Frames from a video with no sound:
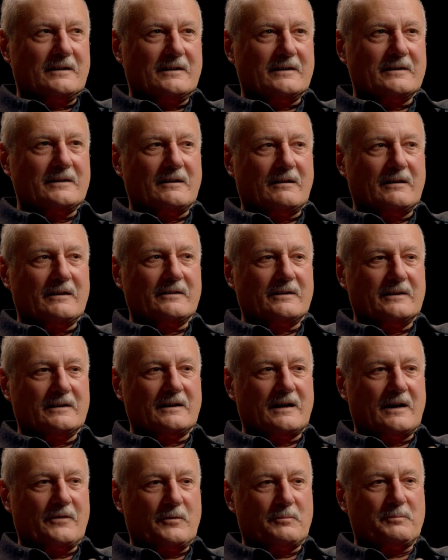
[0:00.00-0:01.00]
you know, that
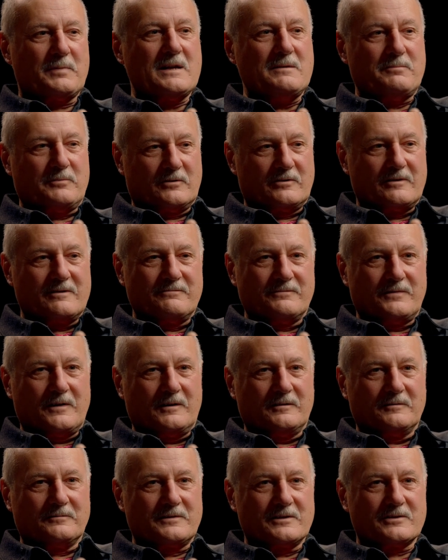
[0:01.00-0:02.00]
other people are
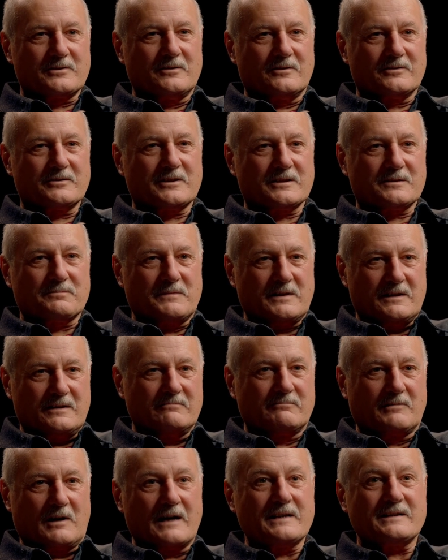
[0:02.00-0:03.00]
involved. It's not just me
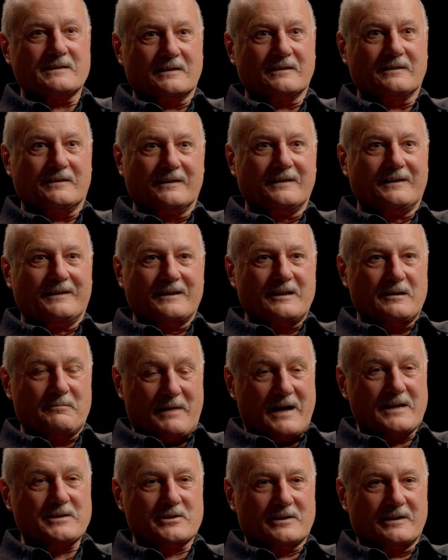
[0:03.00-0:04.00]
writing,
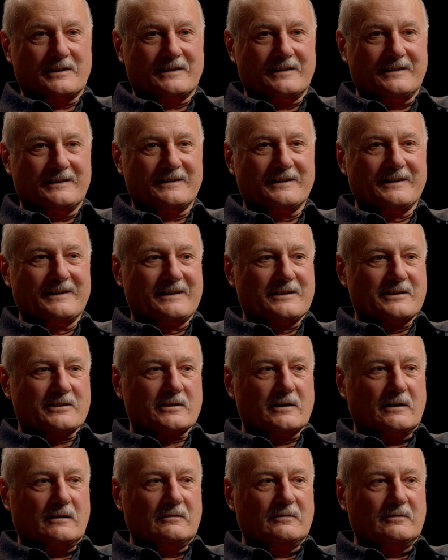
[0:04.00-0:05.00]
imagining it.
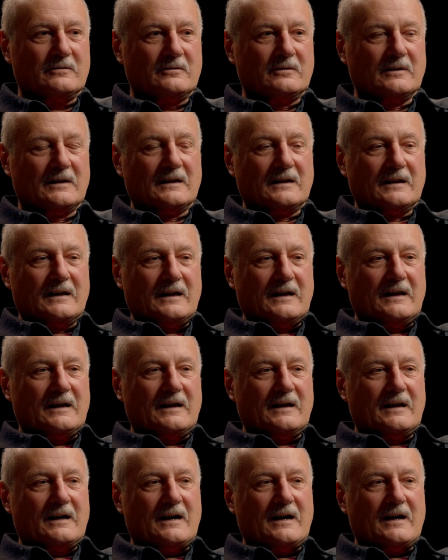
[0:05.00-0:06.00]
So
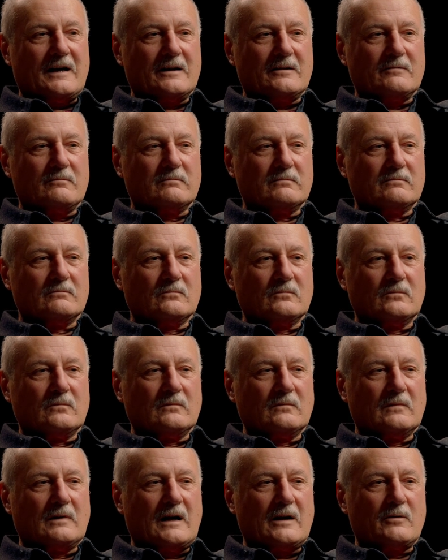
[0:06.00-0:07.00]
I,
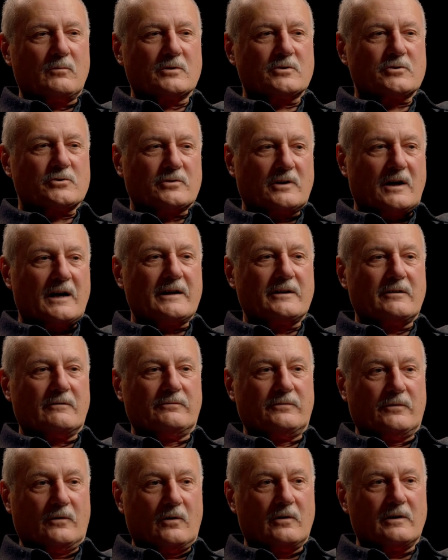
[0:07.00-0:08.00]
I would try and
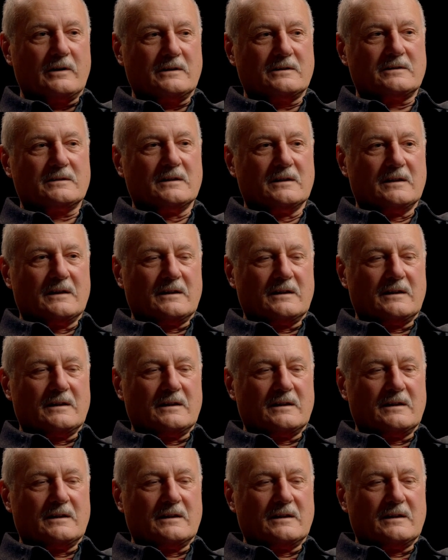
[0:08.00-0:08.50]
avoid